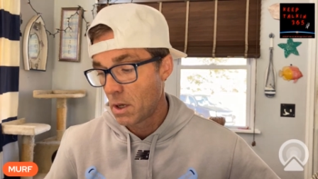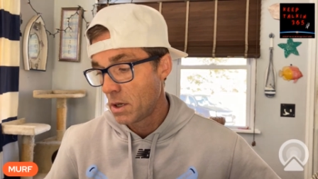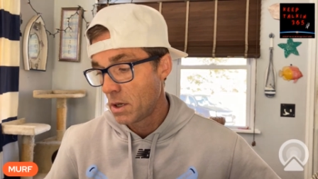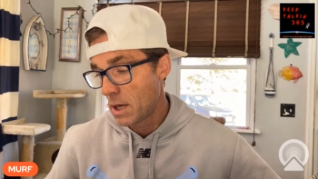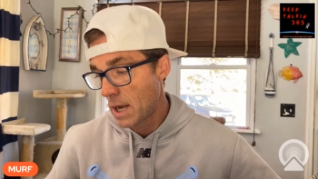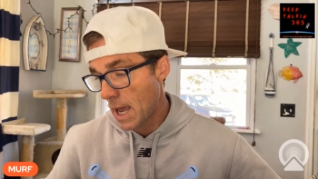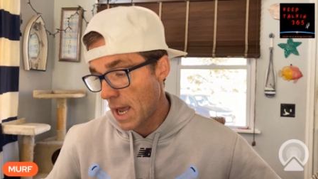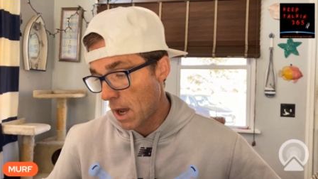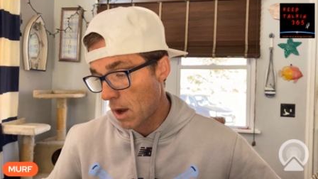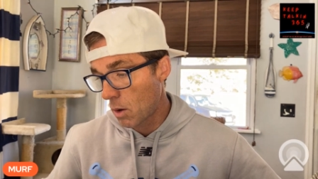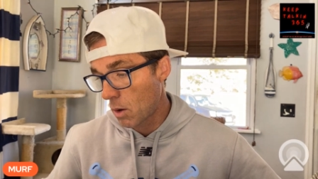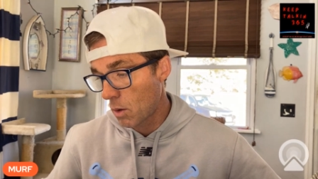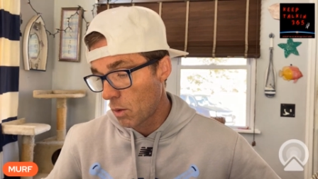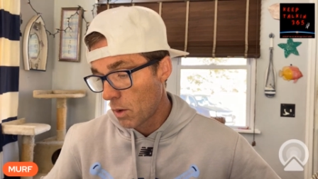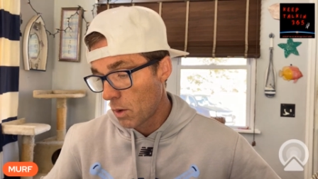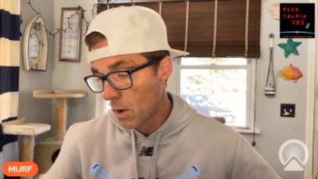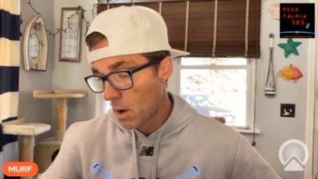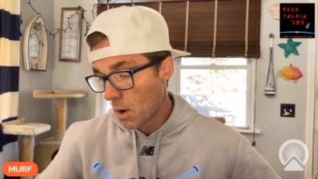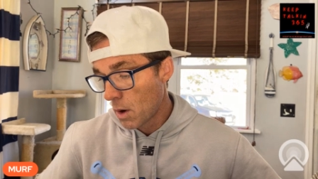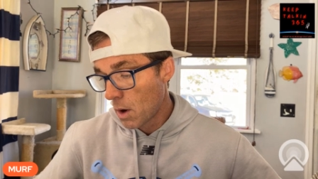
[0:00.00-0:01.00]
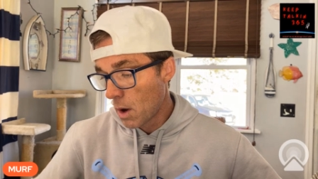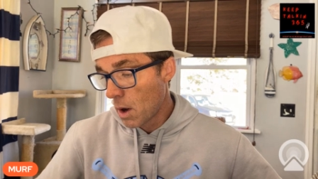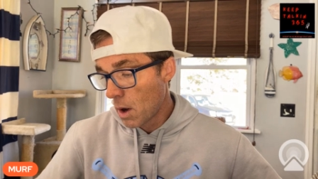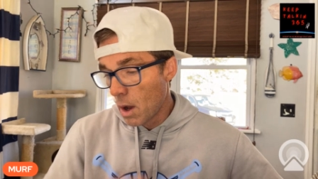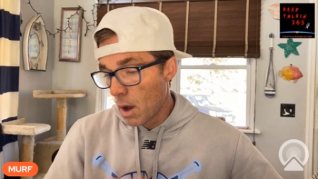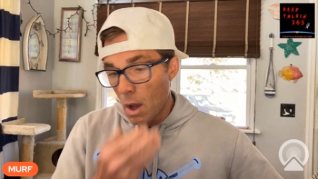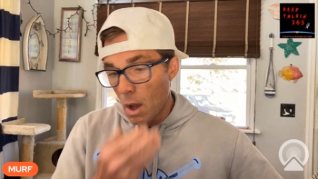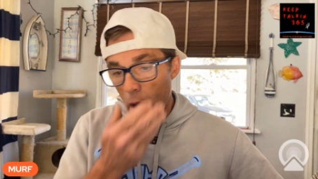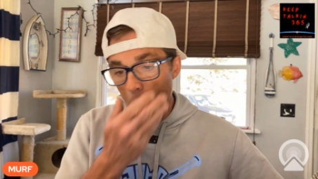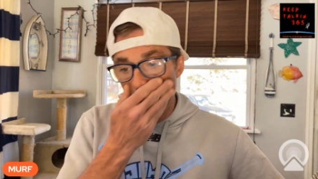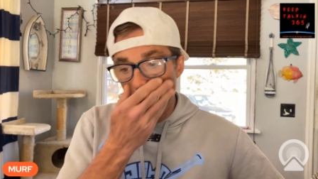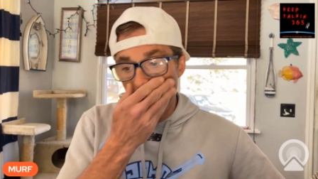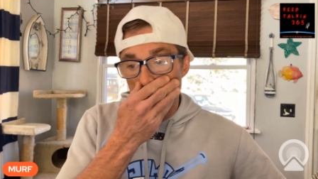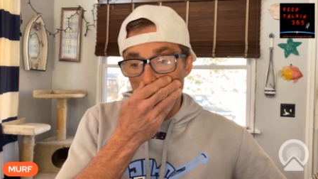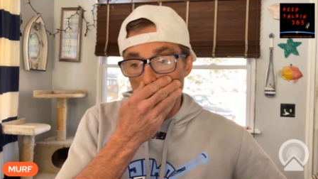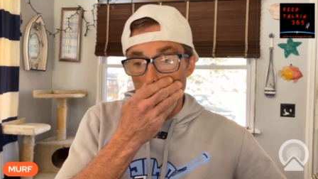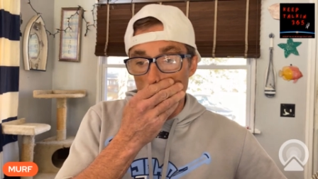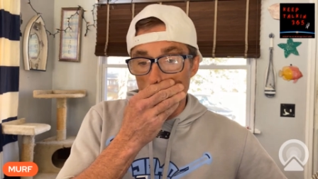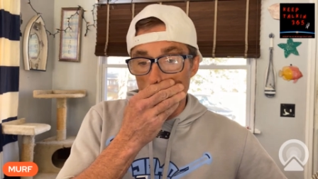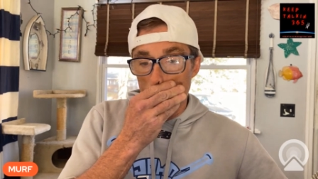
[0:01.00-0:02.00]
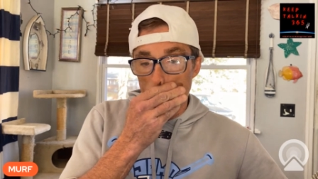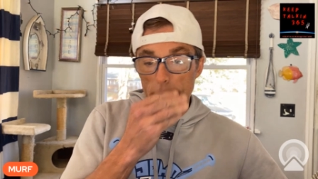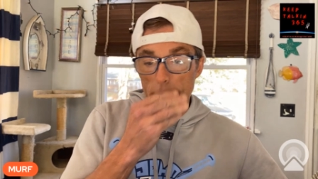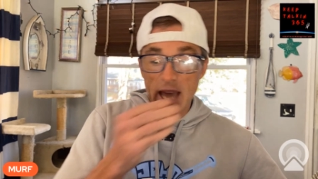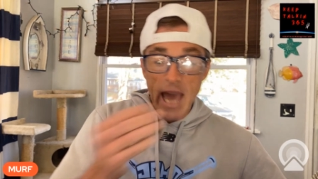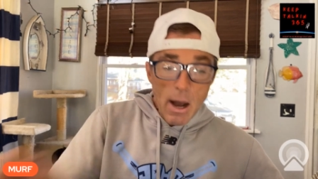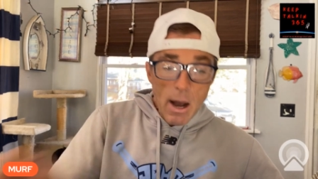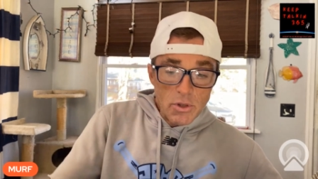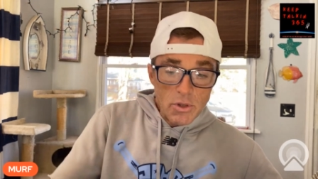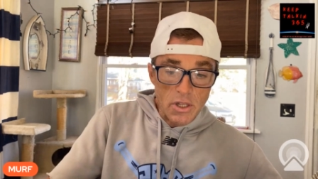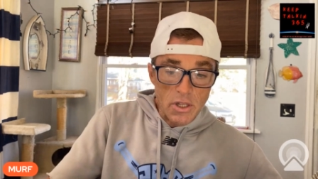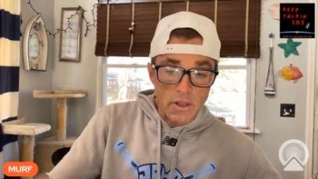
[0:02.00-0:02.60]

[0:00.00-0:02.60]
Now, the counter